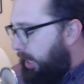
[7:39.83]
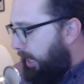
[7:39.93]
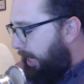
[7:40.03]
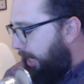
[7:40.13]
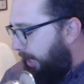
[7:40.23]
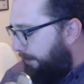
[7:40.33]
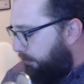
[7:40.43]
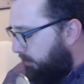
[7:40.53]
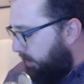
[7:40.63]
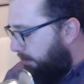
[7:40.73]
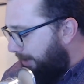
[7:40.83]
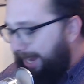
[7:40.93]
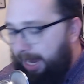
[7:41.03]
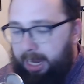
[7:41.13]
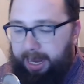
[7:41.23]
But
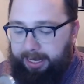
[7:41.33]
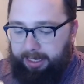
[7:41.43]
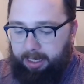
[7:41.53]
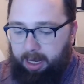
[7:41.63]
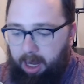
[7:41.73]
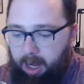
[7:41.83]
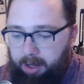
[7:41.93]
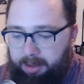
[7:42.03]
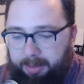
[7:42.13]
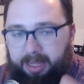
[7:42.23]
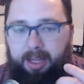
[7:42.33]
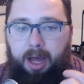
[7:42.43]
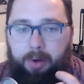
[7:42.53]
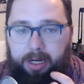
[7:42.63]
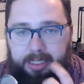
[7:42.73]
yeah, the big thing I
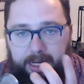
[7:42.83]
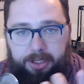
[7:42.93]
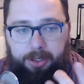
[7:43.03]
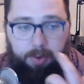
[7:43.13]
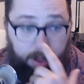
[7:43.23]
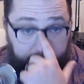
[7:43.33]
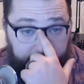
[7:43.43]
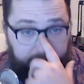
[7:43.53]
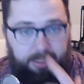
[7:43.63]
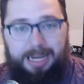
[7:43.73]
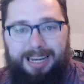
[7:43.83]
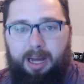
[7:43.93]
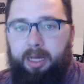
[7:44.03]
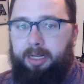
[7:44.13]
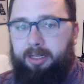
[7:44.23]
want to say to you all is
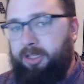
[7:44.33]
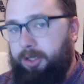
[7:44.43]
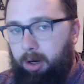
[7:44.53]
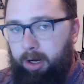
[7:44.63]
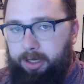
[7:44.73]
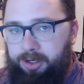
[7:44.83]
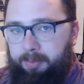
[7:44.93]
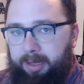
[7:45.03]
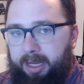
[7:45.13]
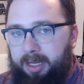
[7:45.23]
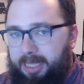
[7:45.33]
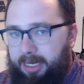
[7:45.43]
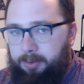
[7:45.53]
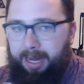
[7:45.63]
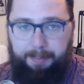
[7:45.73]
not get discouraged, because
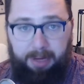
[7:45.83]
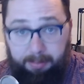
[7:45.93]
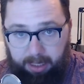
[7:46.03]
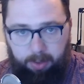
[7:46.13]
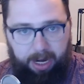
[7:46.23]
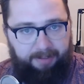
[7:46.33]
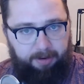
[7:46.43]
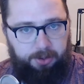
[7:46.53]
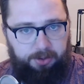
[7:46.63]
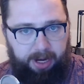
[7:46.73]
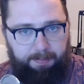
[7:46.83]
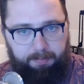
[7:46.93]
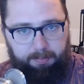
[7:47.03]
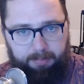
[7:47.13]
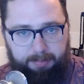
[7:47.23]
that's what happened to me when I first tried
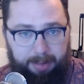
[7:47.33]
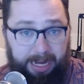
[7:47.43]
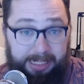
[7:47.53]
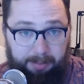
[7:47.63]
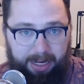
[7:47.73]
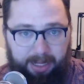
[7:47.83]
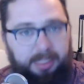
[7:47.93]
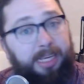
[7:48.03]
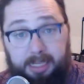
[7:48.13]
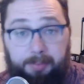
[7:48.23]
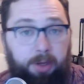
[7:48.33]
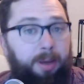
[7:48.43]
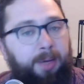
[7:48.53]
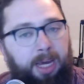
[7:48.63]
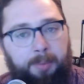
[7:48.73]
painting minis. And some of you may
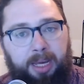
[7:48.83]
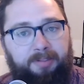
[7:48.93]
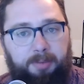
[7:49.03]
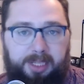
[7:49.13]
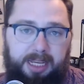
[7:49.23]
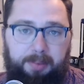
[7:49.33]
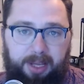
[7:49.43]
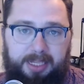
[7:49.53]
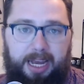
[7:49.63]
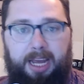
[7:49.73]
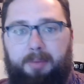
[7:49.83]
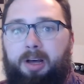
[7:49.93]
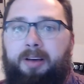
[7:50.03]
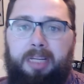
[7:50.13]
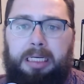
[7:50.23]
be coming in from the same place I am of,